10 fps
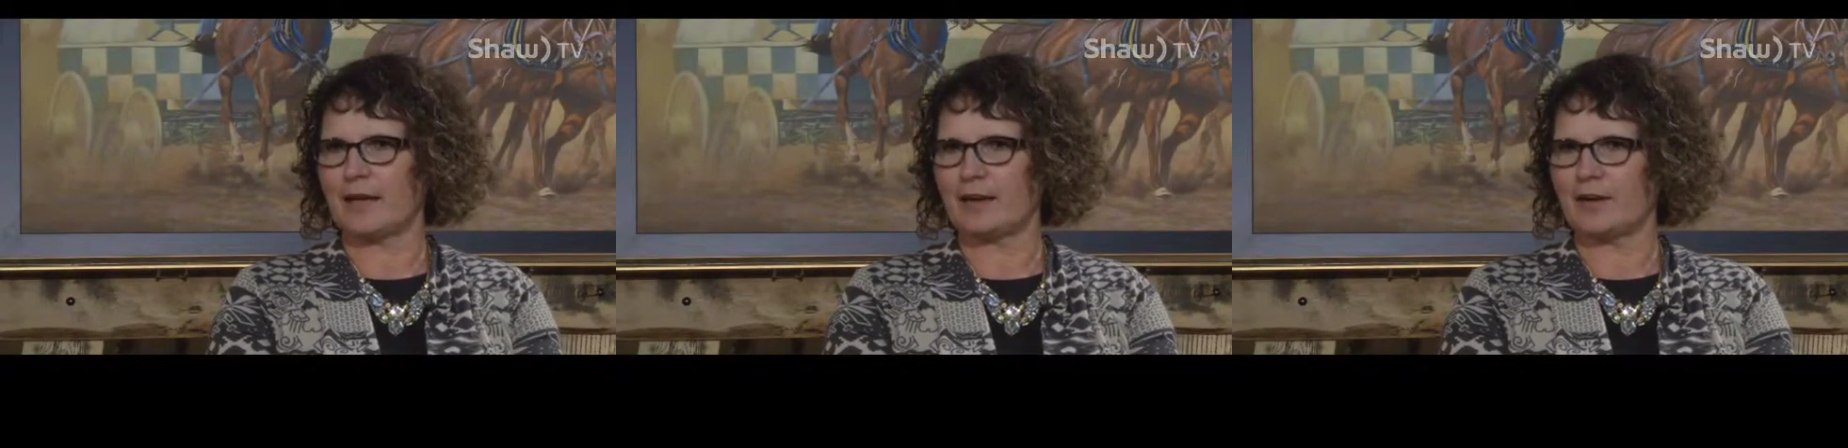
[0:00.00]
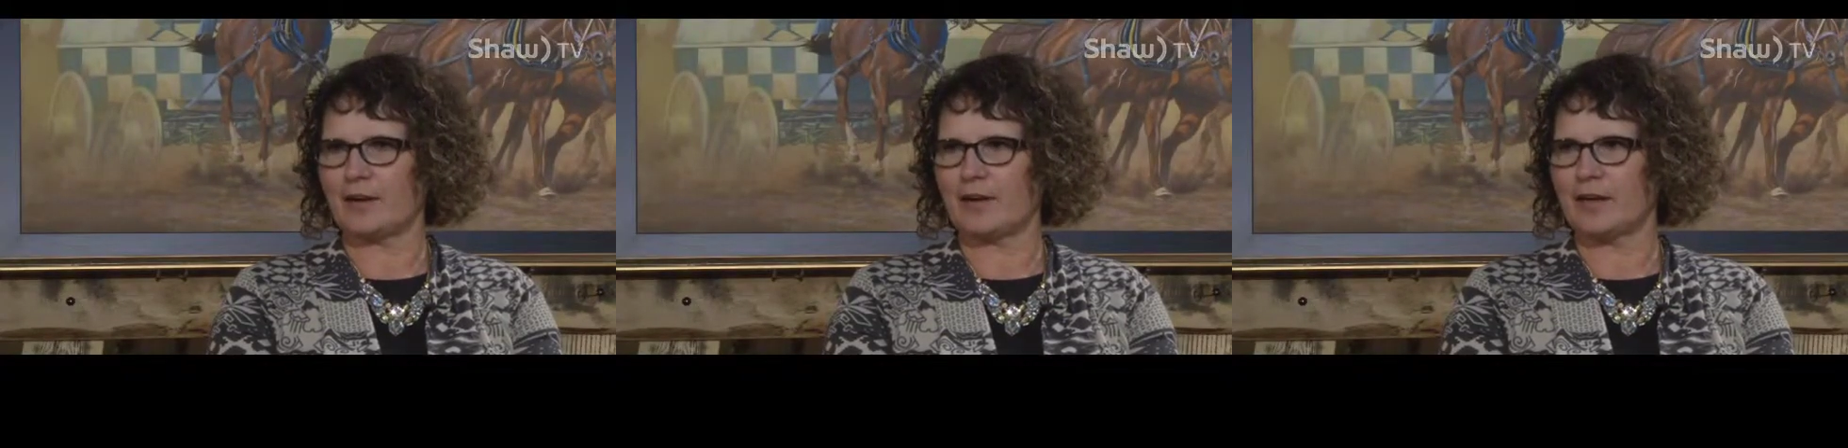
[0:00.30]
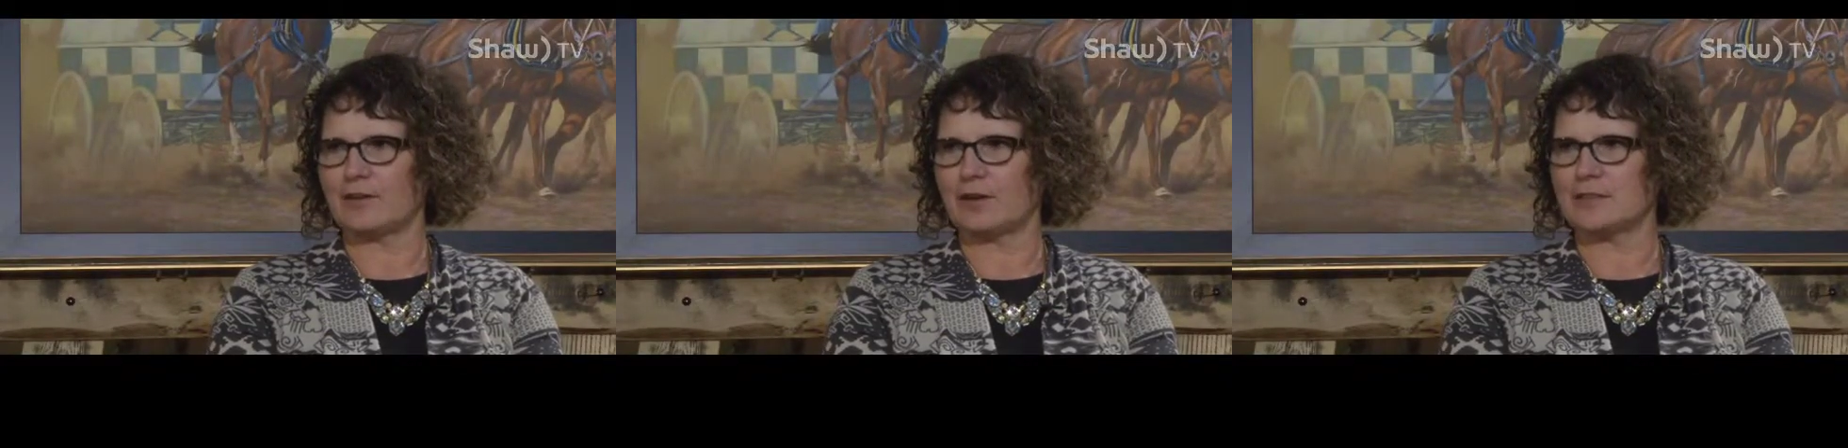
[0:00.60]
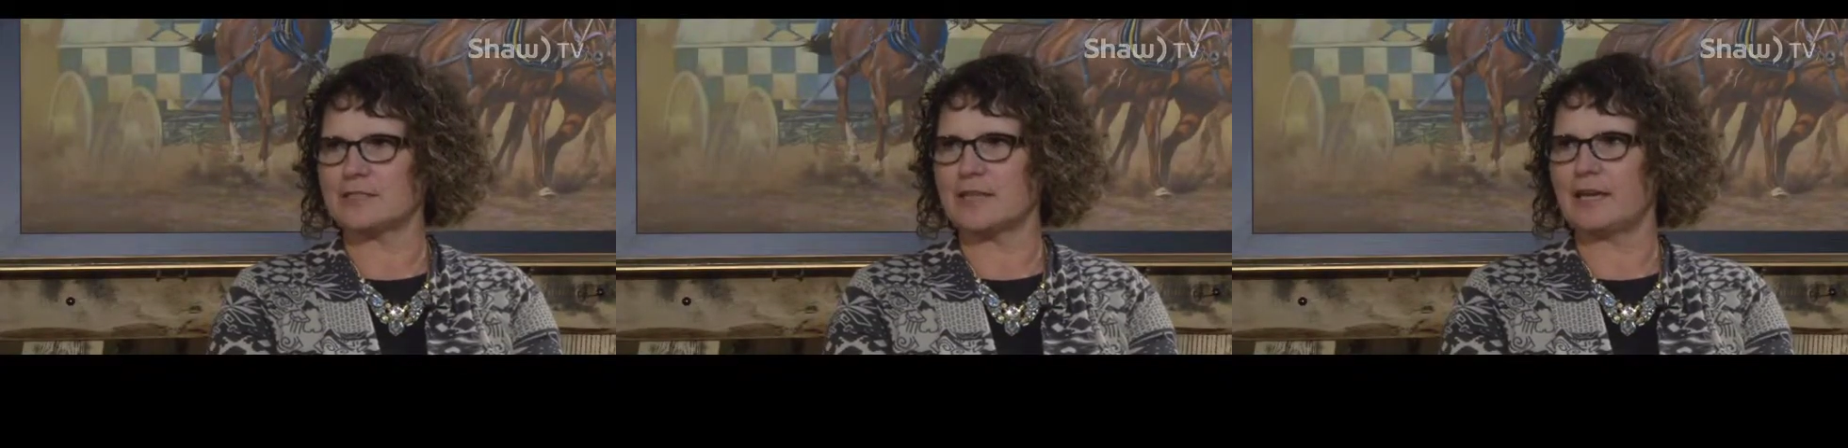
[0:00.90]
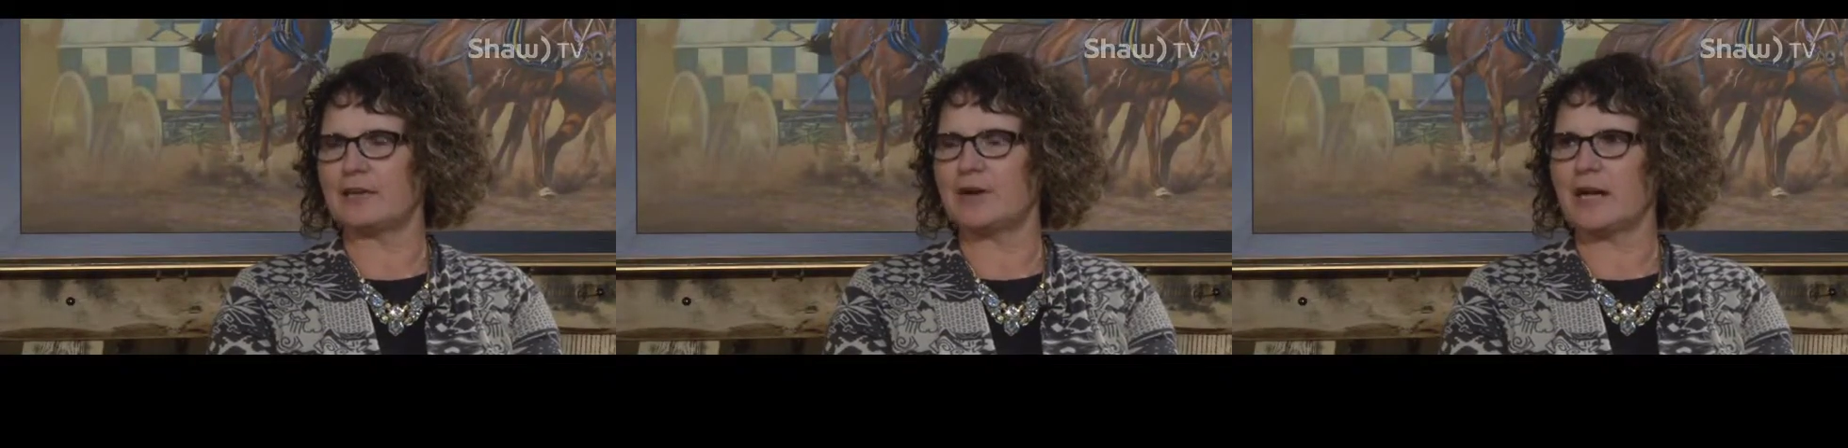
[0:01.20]
and our granddaughter
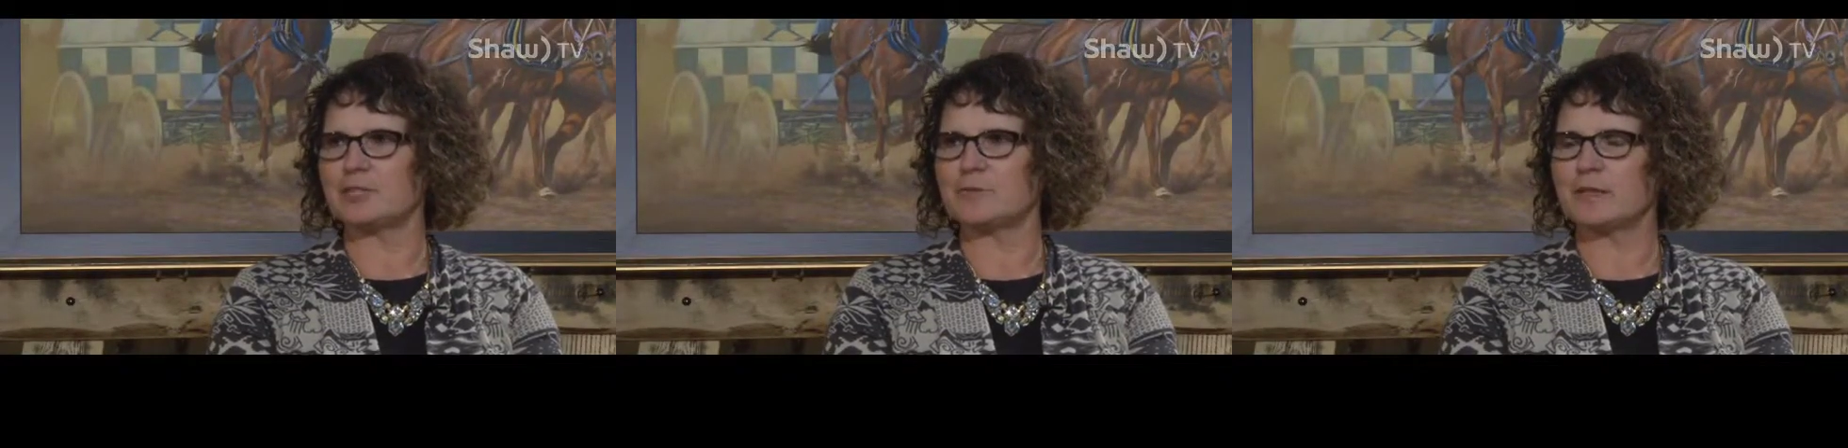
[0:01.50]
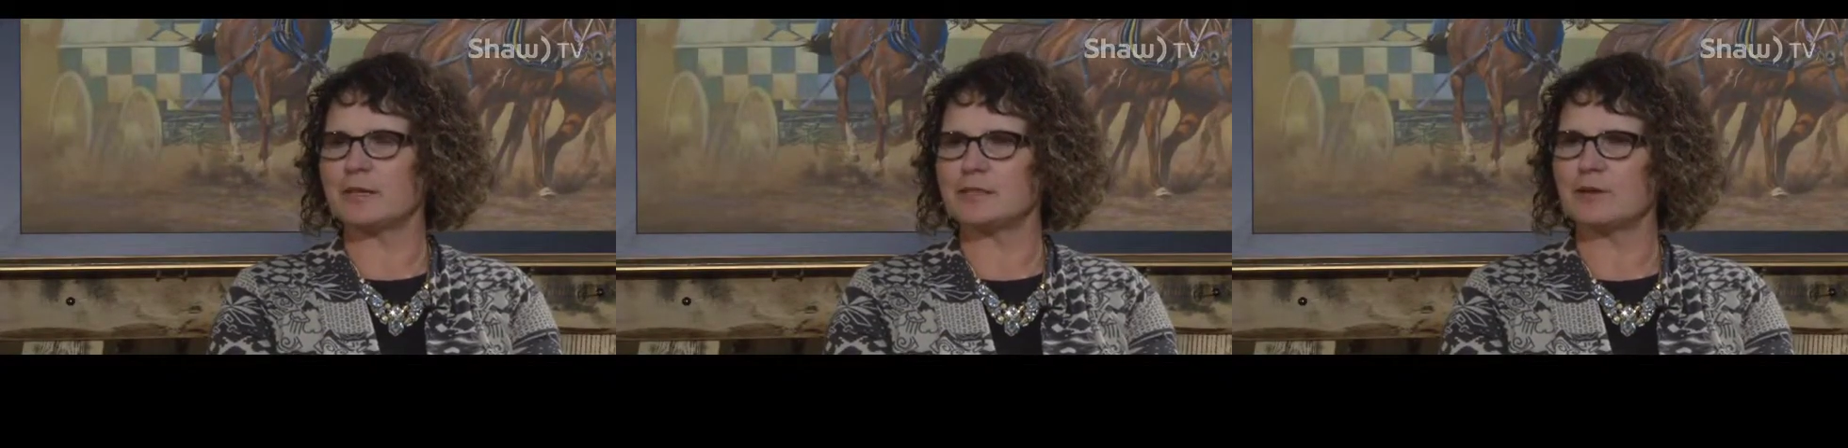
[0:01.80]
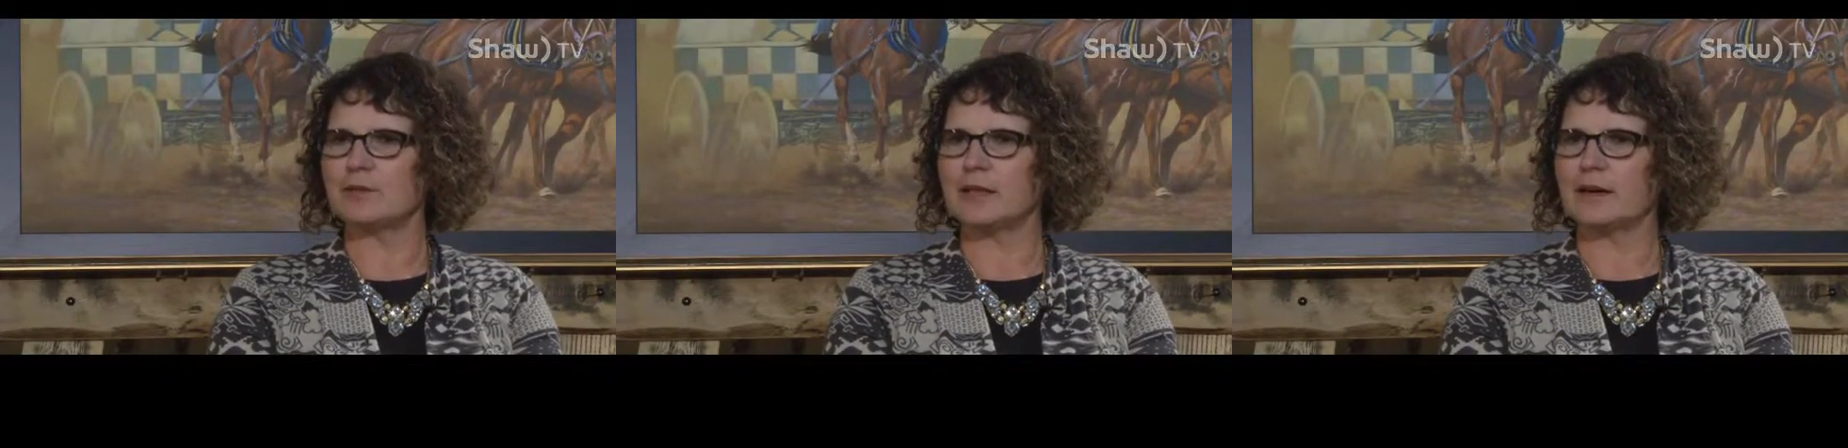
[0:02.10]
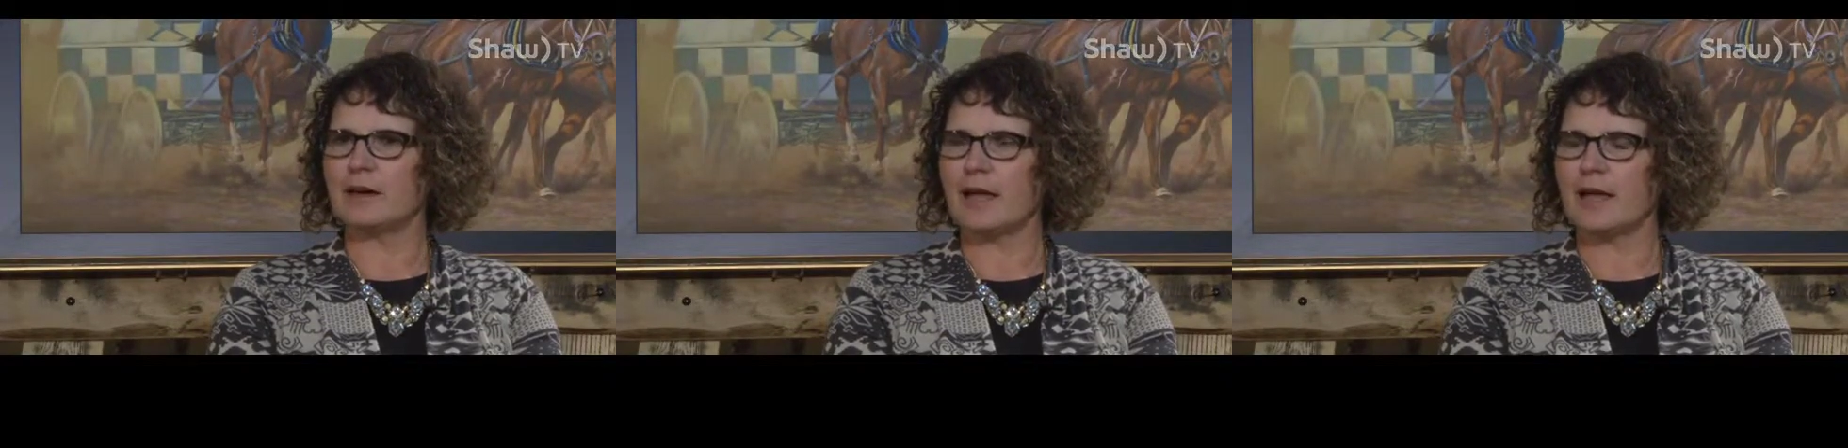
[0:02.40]
Sadie ranch with us out there.